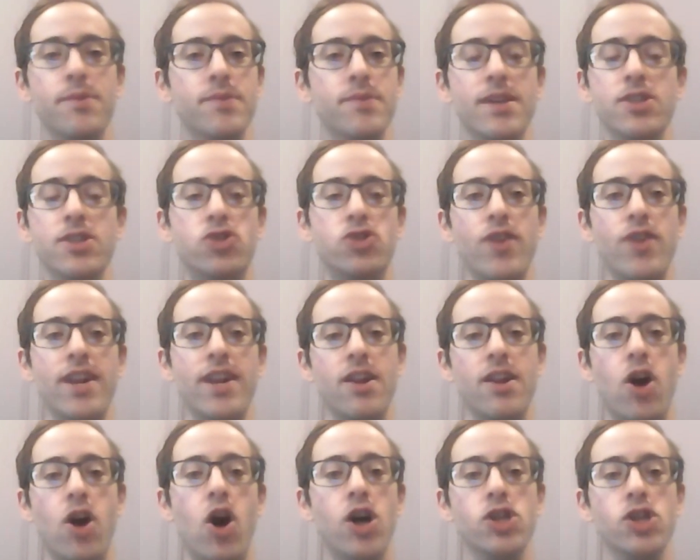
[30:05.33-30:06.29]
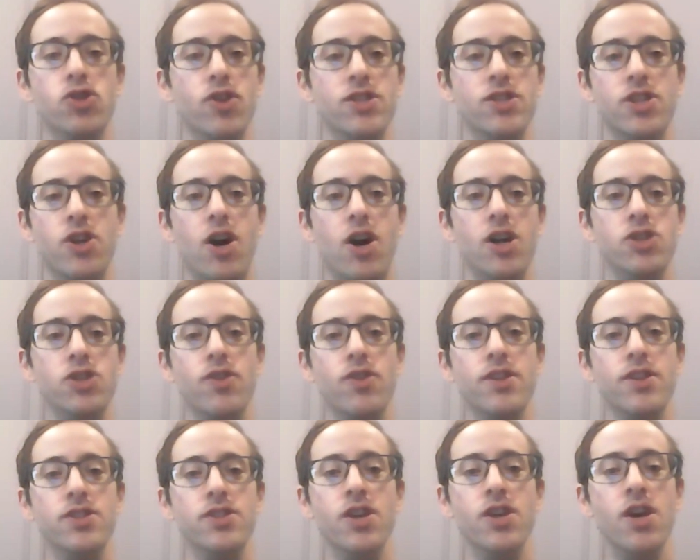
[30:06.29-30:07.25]
he's treated hundreds and
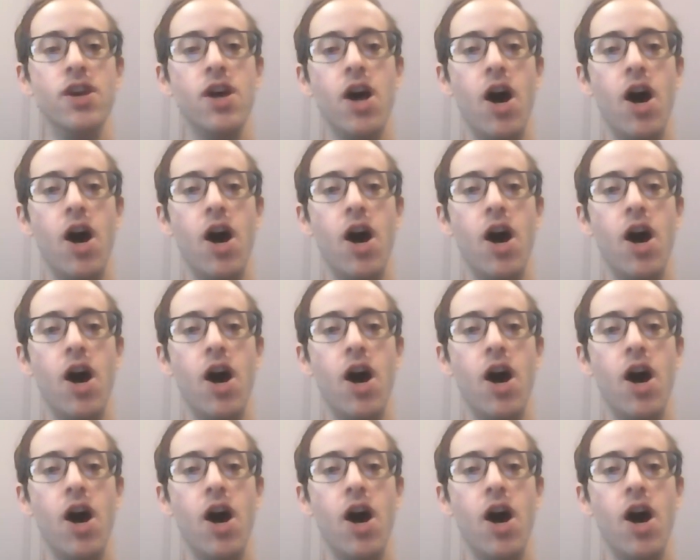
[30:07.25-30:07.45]
hundreds